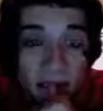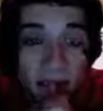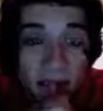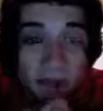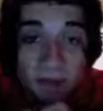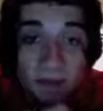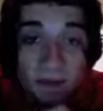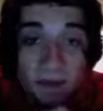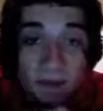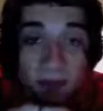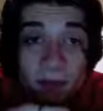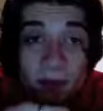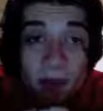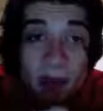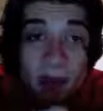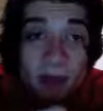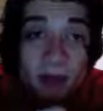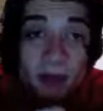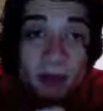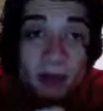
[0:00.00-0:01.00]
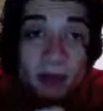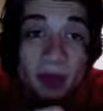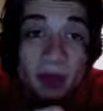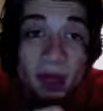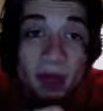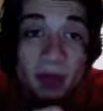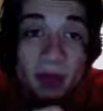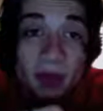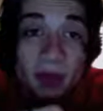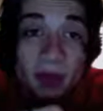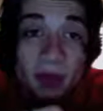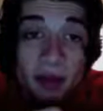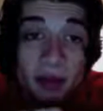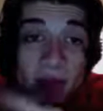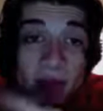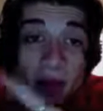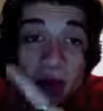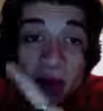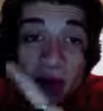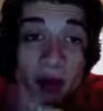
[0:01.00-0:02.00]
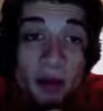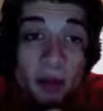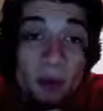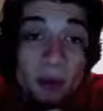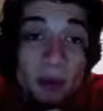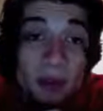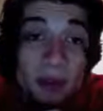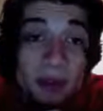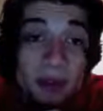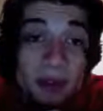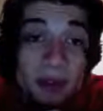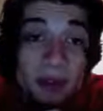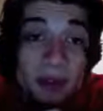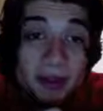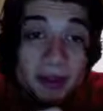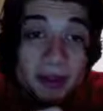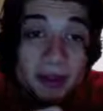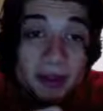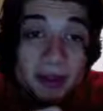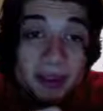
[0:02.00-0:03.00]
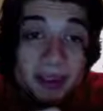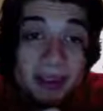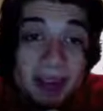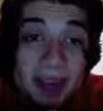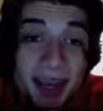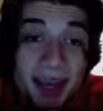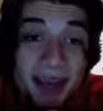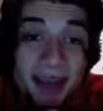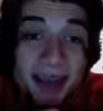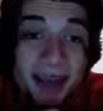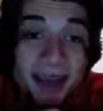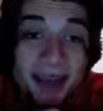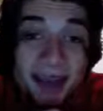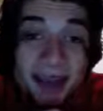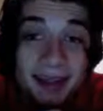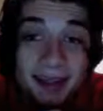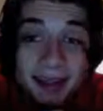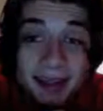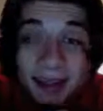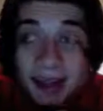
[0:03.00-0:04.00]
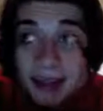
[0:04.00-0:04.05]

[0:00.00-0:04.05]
um, I'm living in an, in the corporation known as Canada,